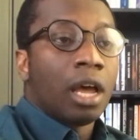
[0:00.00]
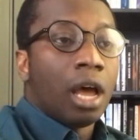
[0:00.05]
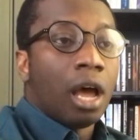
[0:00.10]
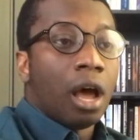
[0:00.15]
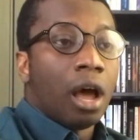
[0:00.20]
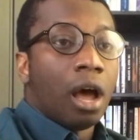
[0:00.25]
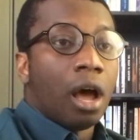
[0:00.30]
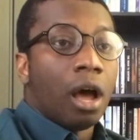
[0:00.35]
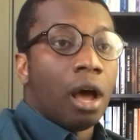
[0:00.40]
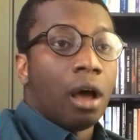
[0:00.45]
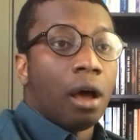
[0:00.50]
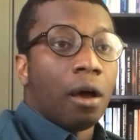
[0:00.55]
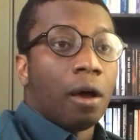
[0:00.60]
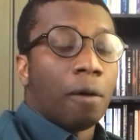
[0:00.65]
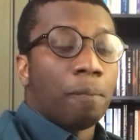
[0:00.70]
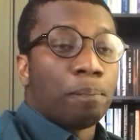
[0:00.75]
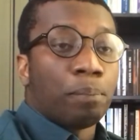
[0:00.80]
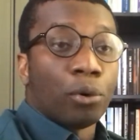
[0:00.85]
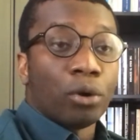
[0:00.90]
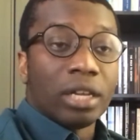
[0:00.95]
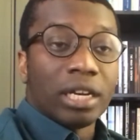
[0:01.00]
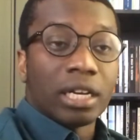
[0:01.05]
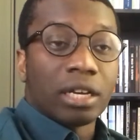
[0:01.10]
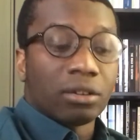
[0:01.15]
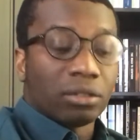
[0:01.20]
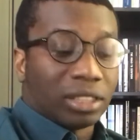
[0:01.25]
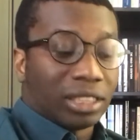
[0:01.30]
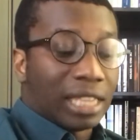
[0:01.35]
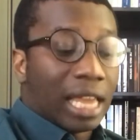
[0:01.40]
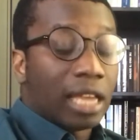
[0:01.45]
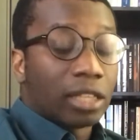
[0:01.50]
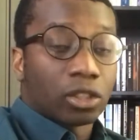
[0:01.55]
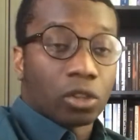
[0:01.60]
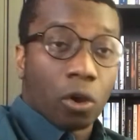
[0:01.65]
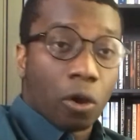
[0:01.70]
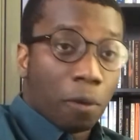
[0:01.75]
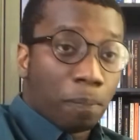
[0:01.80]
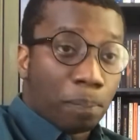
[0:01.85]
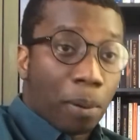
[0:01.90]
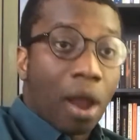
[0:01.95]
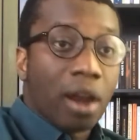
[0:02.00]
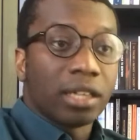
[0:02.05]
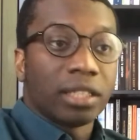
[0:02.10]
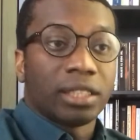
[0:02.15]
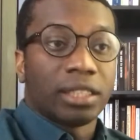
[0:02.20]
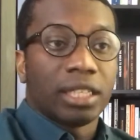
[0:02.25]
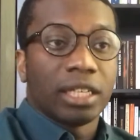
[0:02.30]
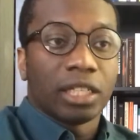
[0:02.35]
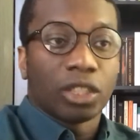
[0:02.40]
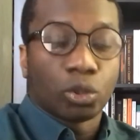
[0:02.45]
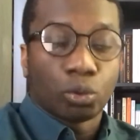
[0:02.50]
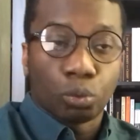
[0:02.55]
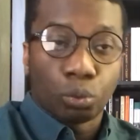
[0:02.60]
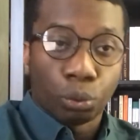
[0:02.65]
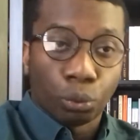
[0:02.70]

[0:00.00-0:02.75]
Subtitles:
political science or politics